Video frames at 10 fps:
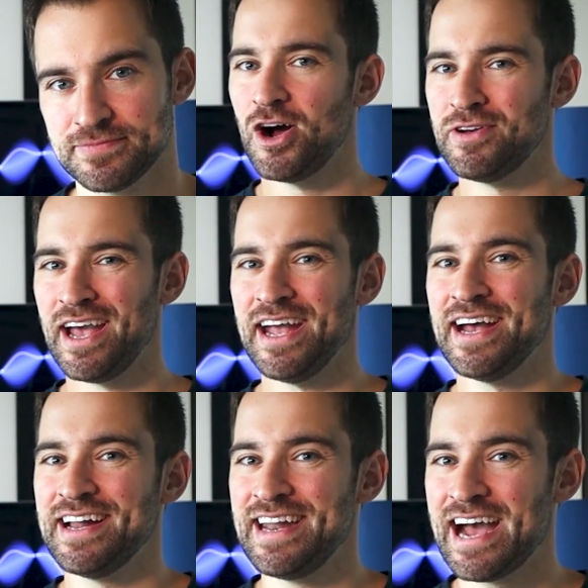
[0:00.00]
Okay,
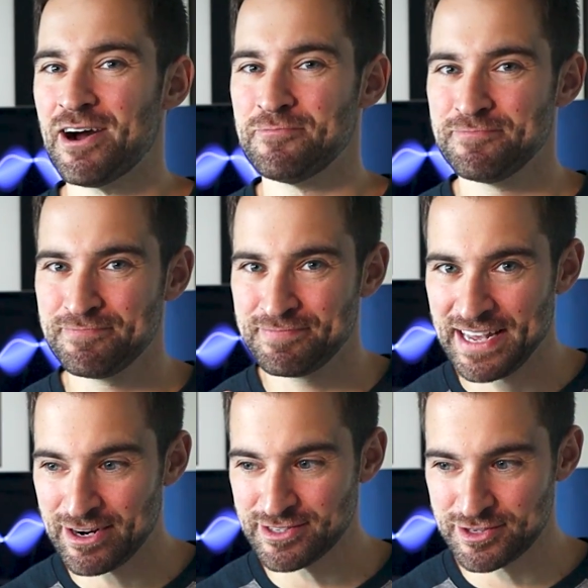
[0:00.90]
now,
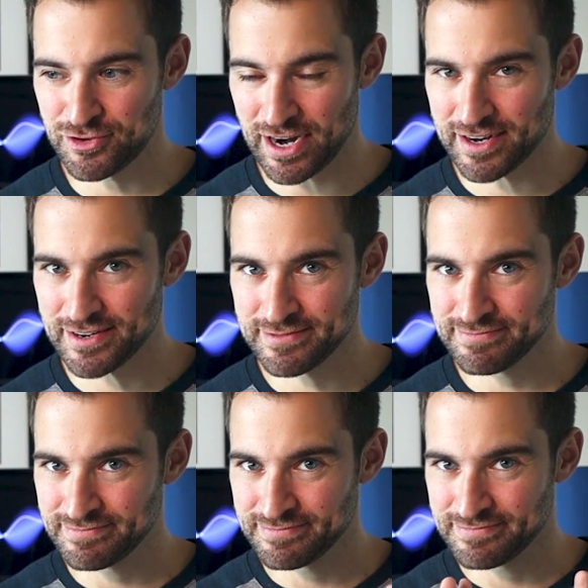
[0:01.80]
here's the trick,
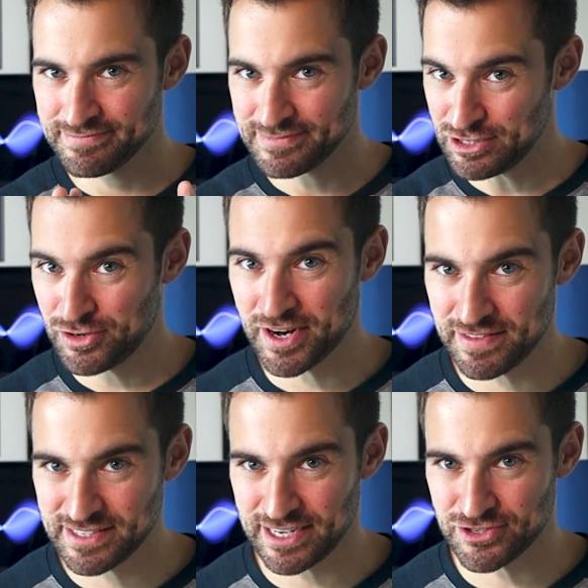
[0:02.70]
the trick of
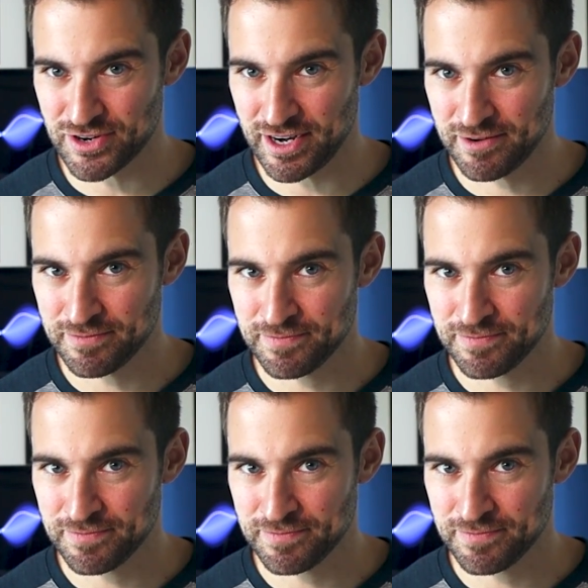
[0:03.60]
the century.